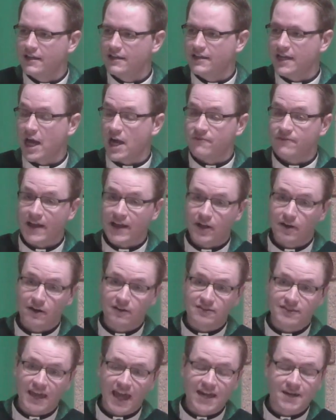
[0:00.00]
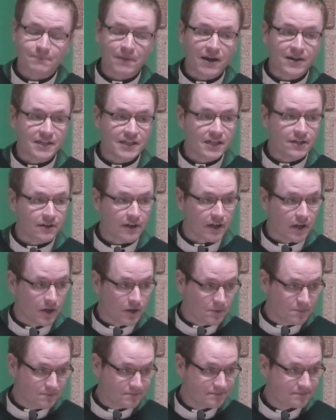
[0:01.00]
Now, if I heard that about a year
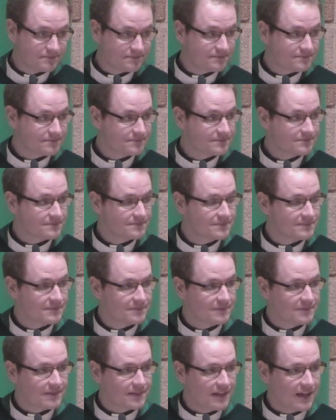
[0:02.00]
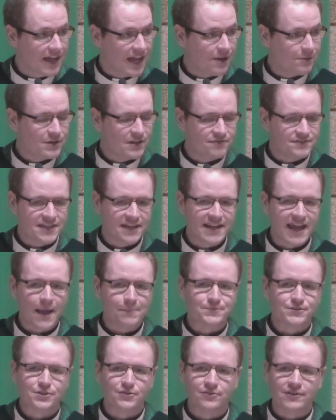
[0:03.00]
ago, I would have said,
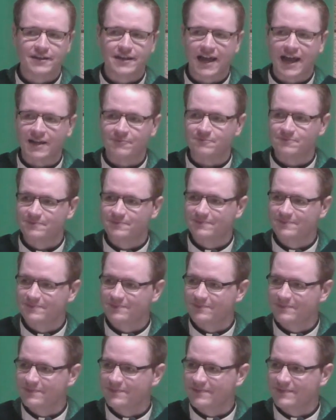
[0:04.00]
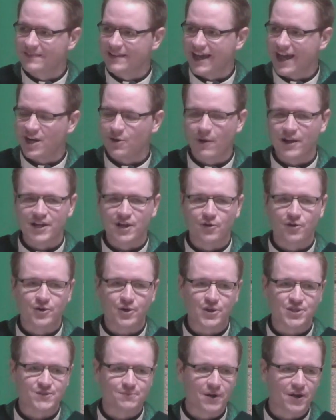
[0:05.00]
absolutely not. I don't want to go to
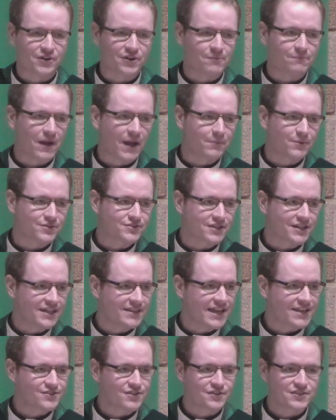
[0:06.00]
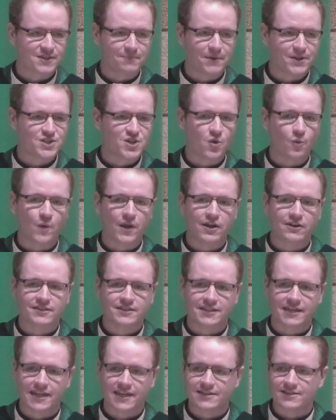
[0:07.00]
a small group Bible study. That's just a bunch of weird
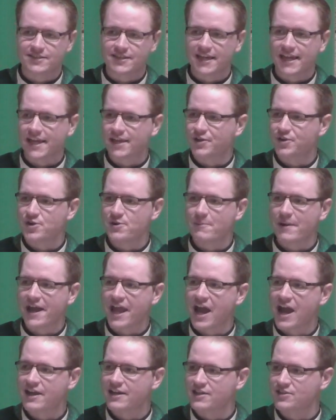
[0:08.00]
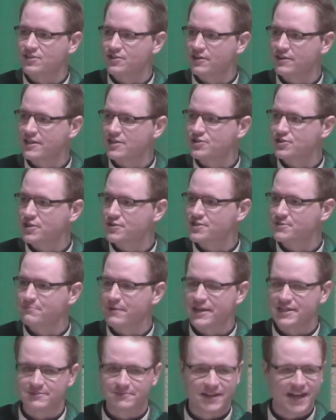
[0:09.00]
kids singing kumbaya in a dirty church
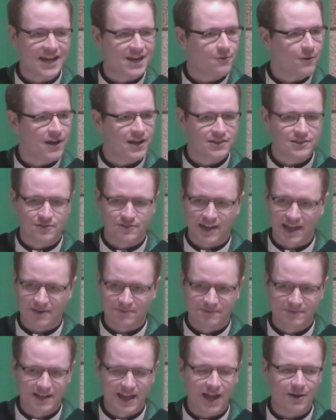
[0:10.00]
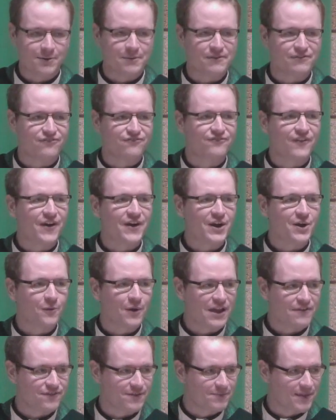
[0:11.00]
basement. I don't want to do that. I want to be far
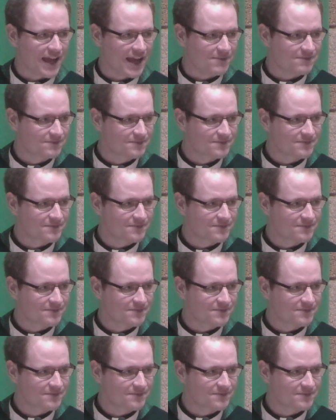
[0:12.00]
away from that.